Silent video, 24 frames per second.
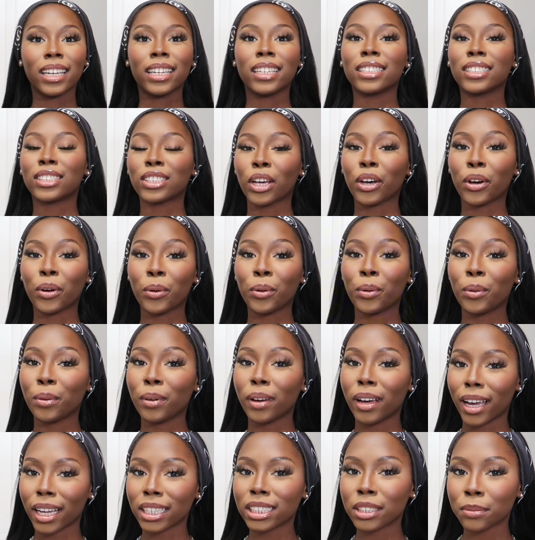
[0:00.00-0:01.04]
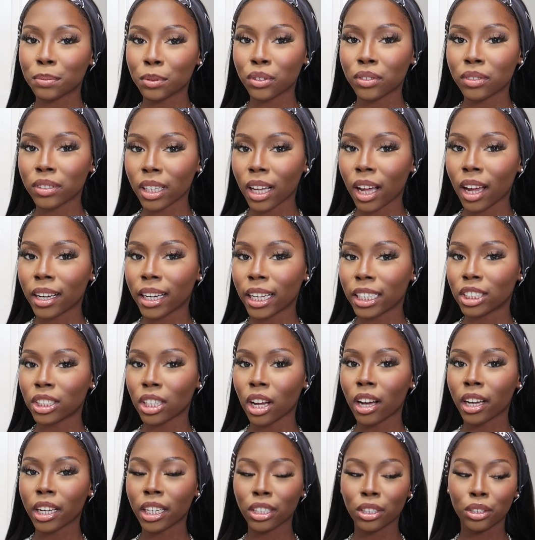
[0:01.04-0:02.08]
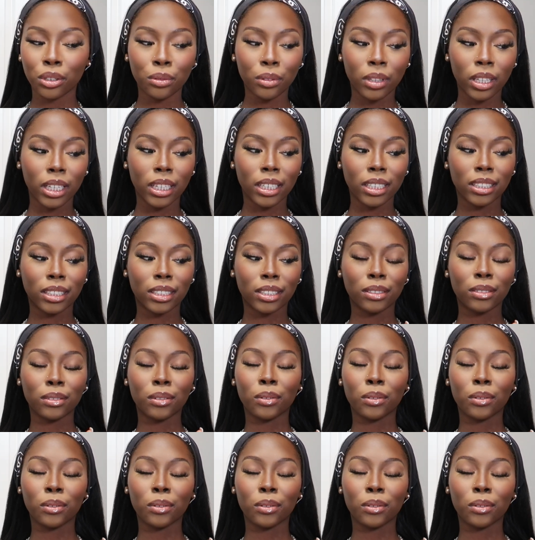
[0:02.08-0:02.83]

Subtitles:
So I just proved to y'all that y'all can do this